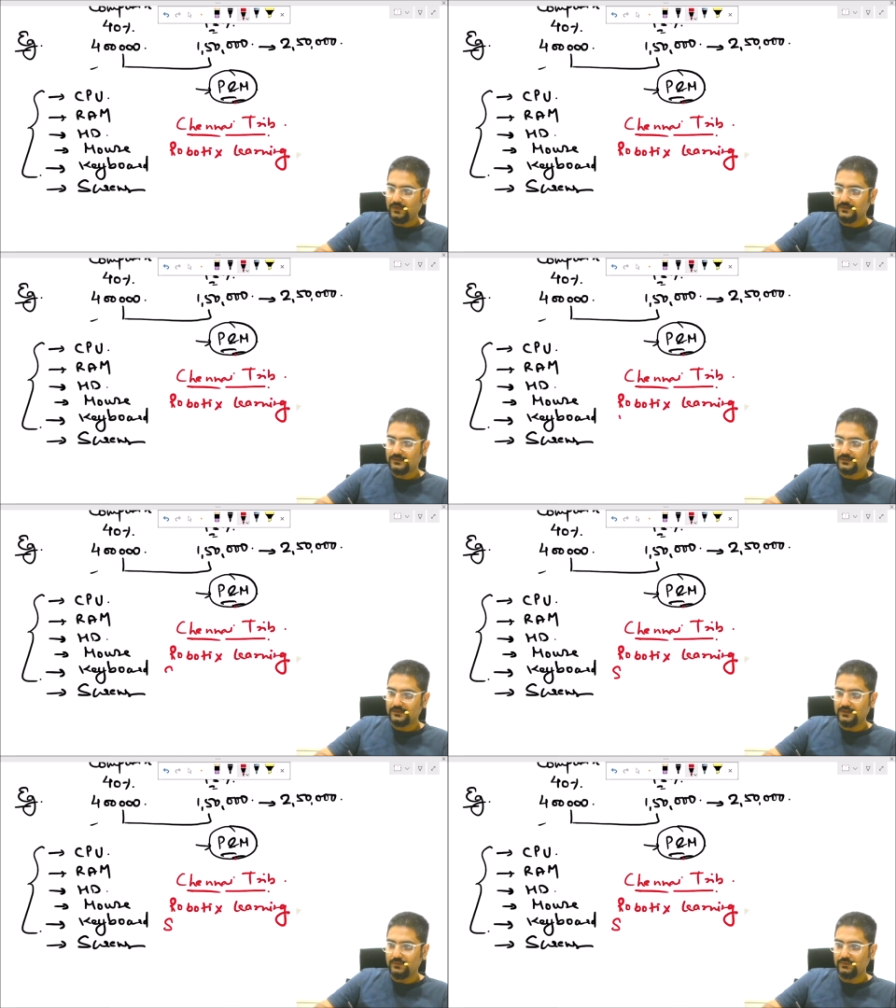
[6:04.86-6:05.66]

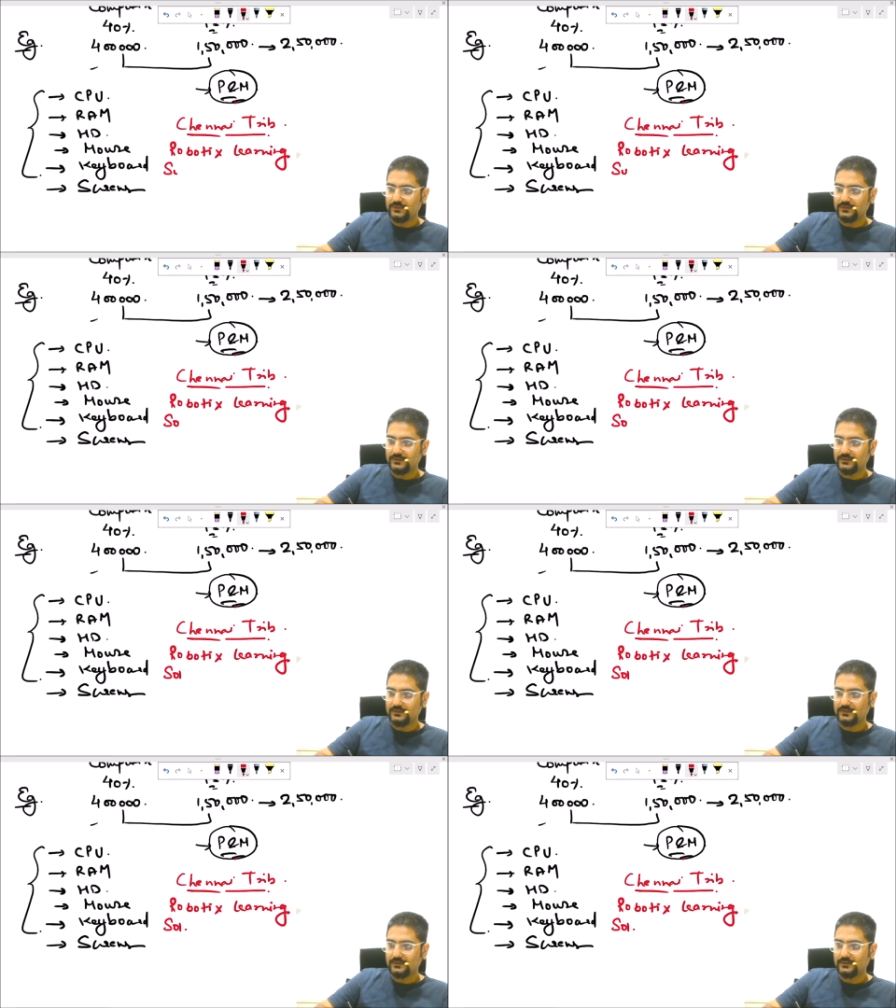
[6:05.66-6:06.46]

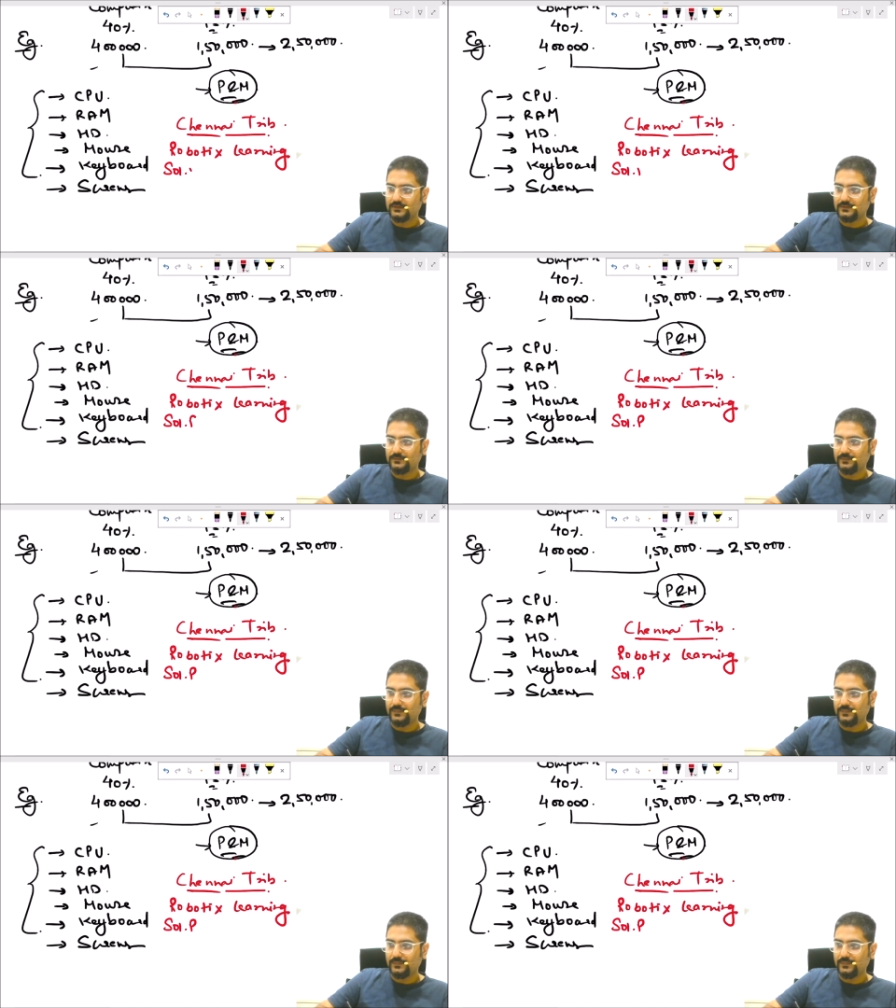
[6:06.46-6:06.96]
solutions